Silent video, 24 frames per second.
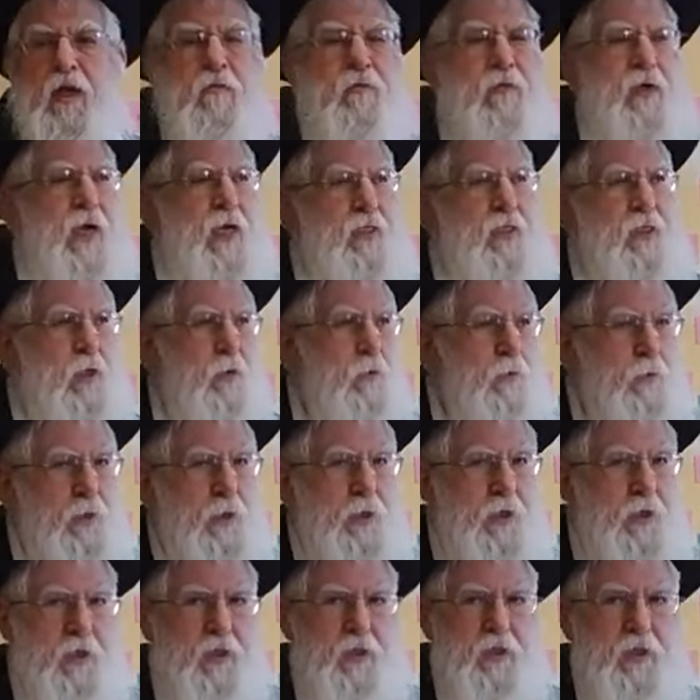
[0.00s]
He has an
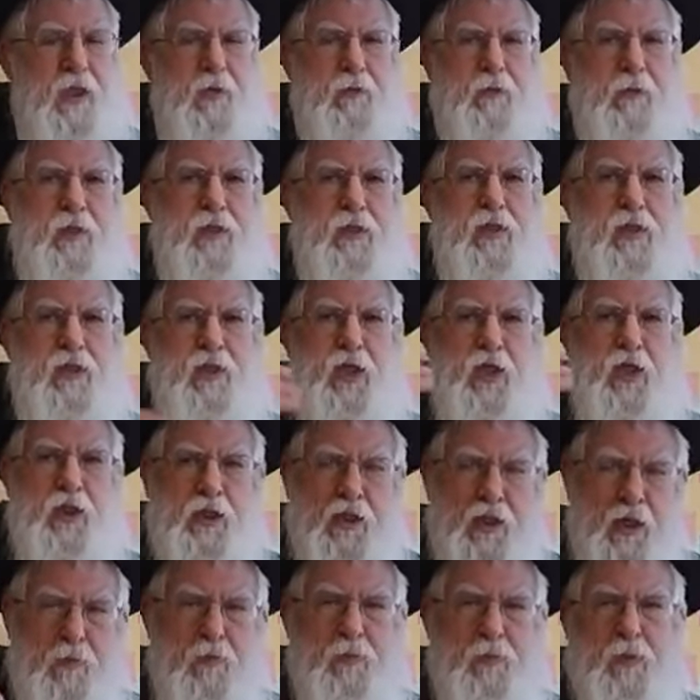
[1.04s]
opinion that means it's
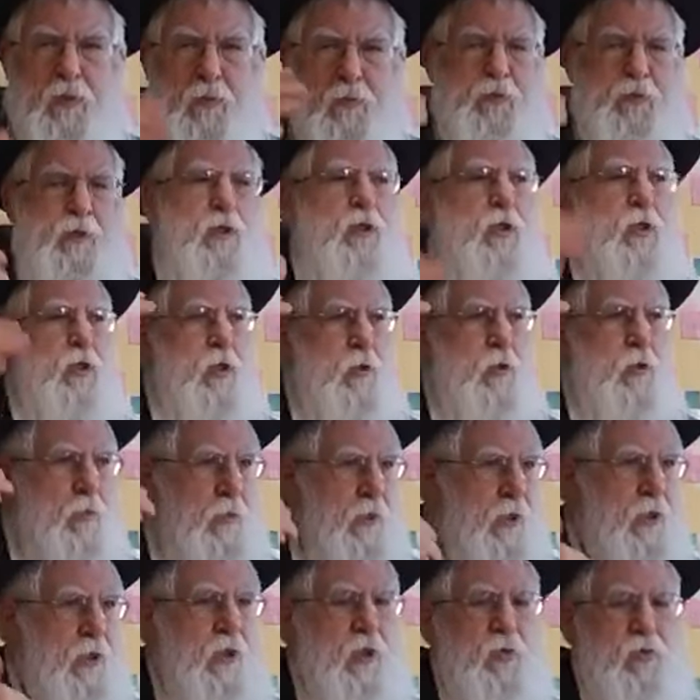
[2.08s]
Hashem's opinion
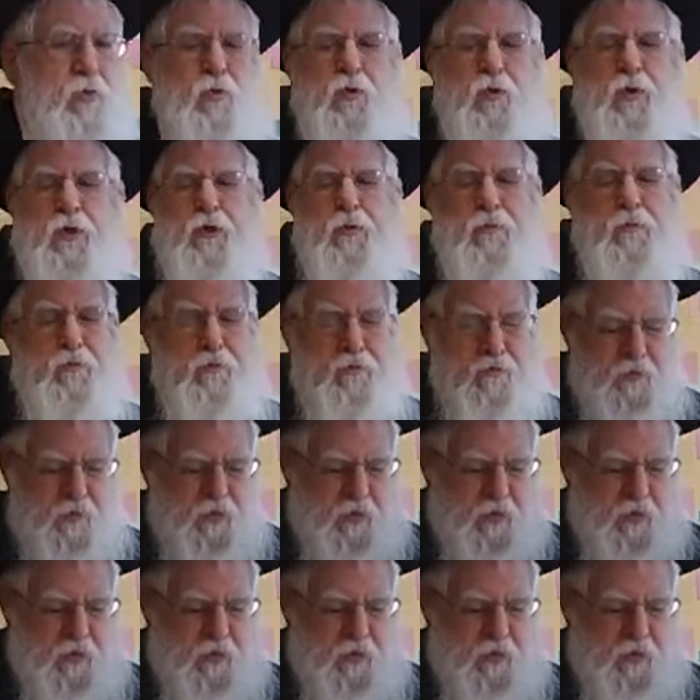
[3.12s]
speaking through him,